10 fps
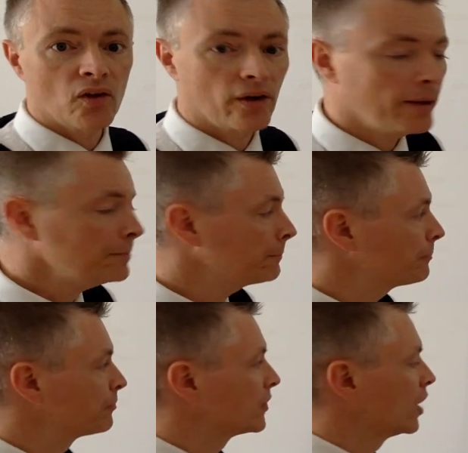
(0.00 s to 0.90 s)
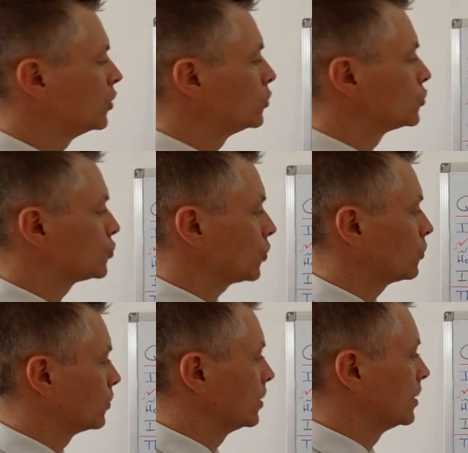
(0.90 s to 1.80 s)
Okay?
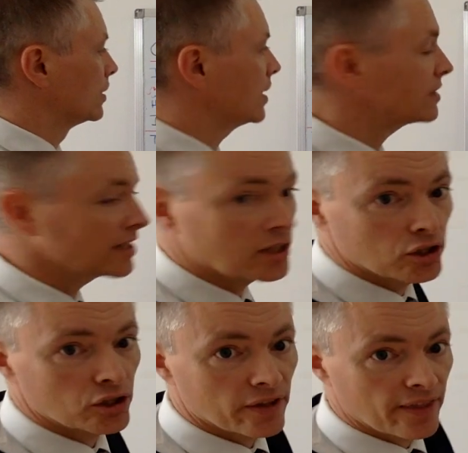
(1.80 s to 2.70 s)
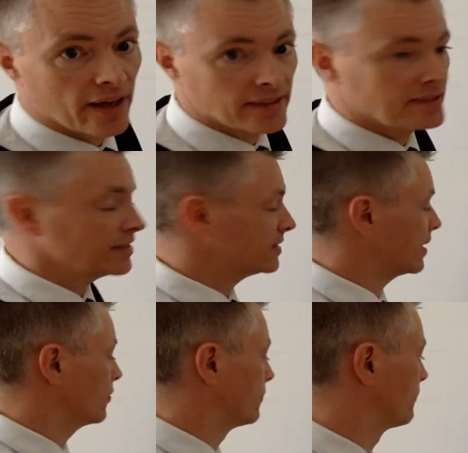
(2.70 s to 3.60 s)
So let's take a look at that in
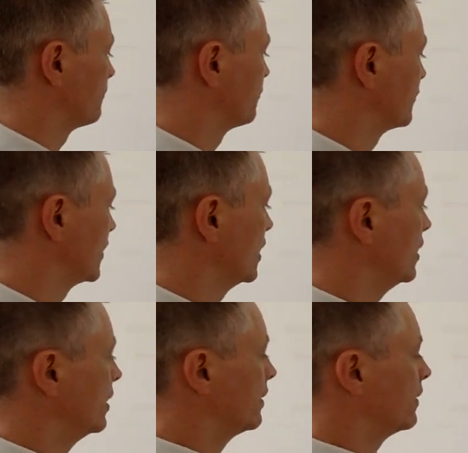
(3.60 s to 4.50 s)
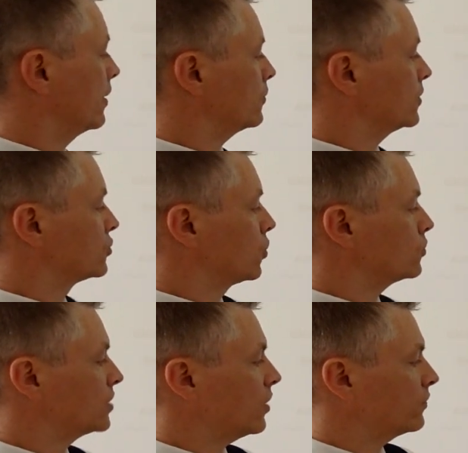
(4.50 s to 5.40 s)
detail. There is
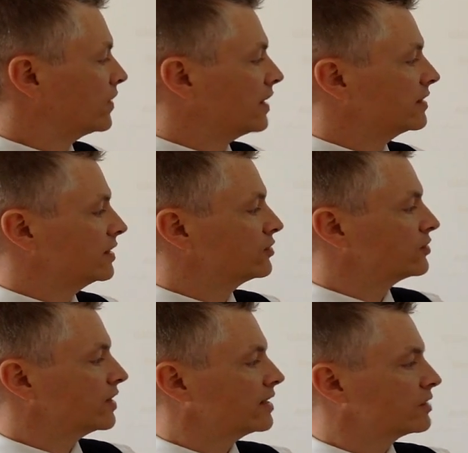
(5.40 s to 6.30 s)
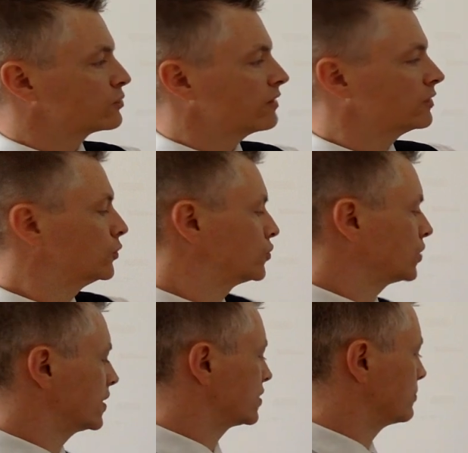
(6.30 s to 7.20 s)
no doubt that the internet has
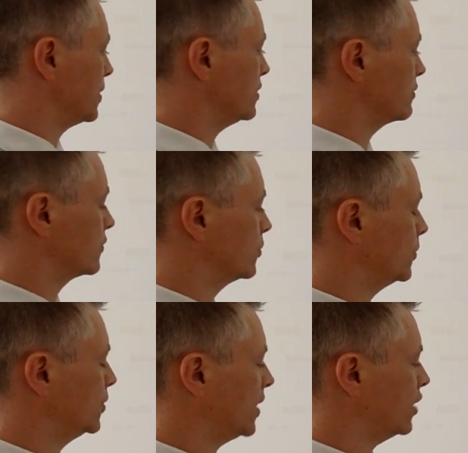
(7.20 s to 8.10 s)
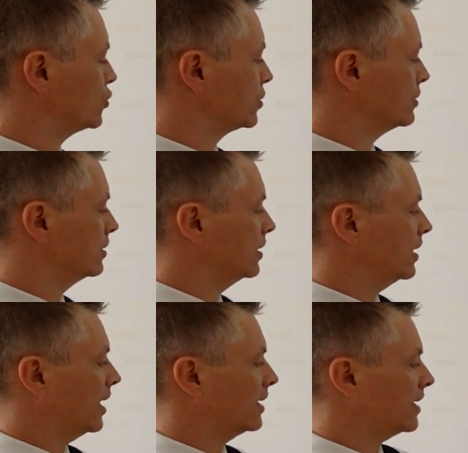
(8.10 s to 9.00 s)
revolutionized the means of communication,
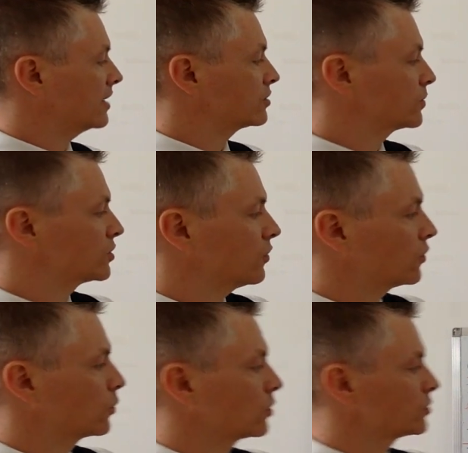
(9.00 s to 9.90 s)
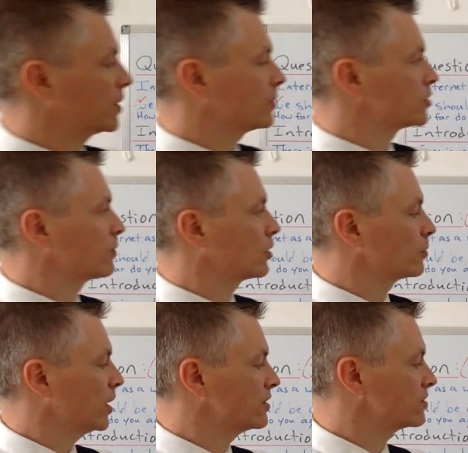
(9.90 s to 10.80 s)
and as a result, the world has become a
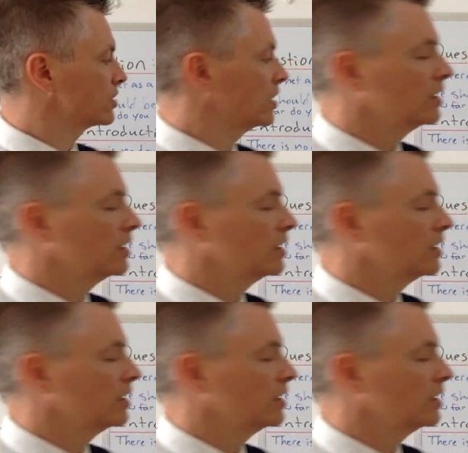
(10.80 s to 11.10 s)
smaller place.